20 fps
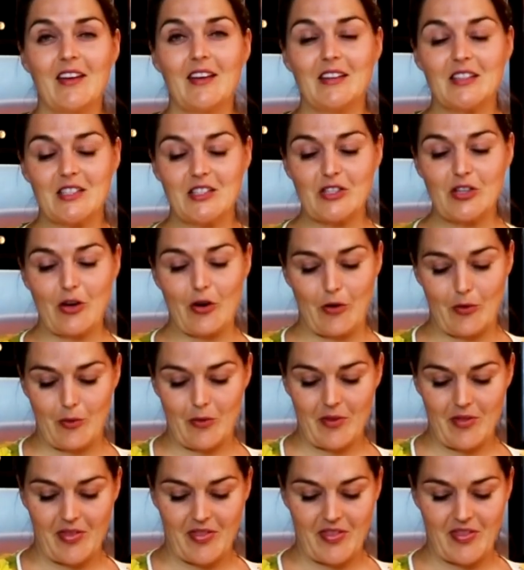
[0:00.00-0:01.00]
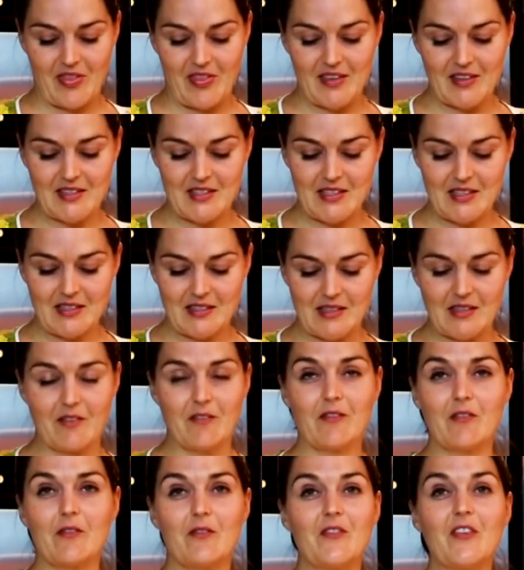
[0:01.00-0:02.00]
So this is
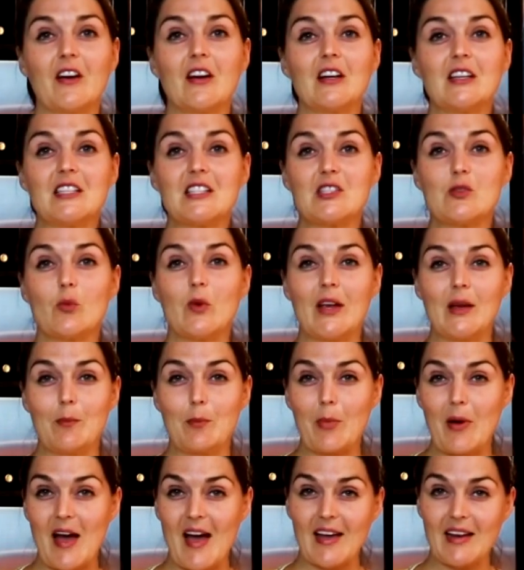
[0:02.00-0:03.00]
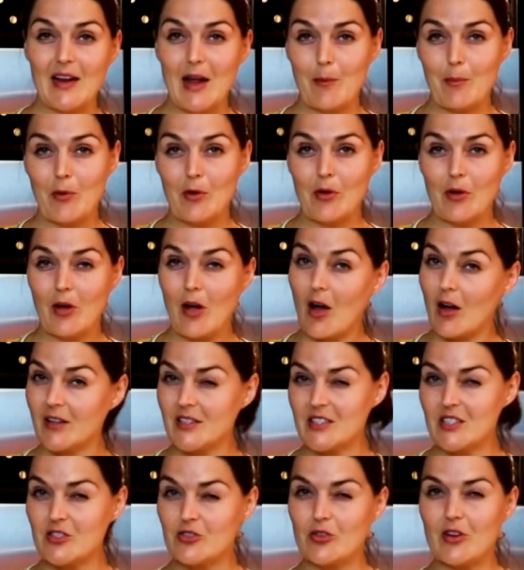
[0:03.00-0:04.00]
a very sweet pineapple
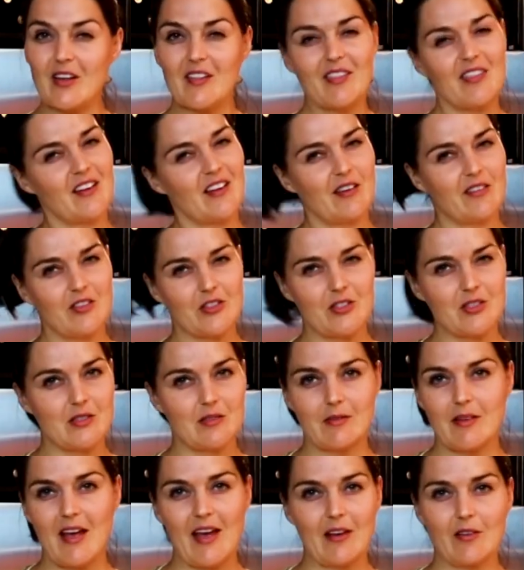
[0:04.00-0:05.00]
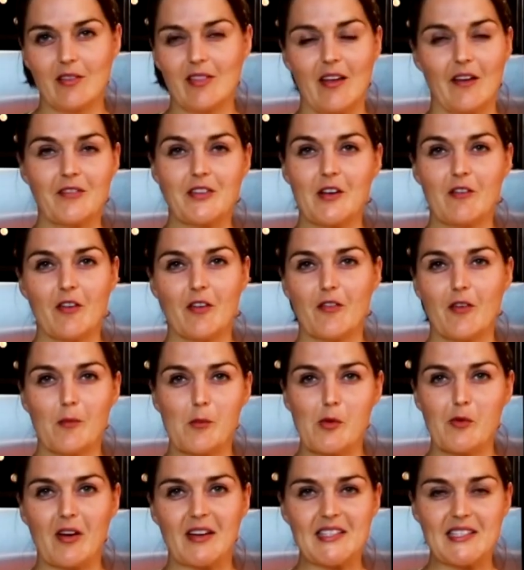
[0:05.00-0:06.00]
concentrate that I just had left over from
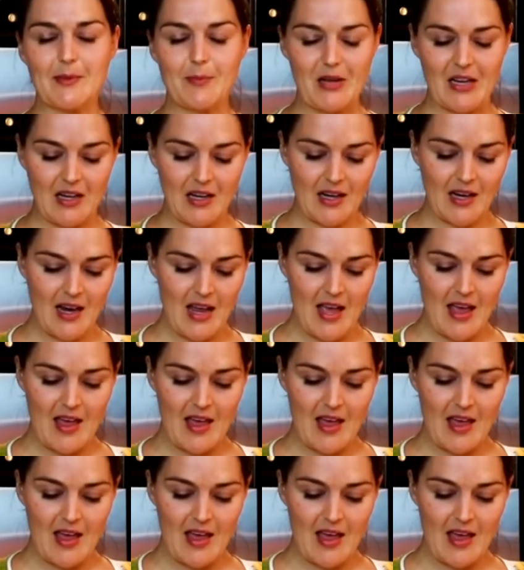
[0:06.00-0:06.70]
a recipe.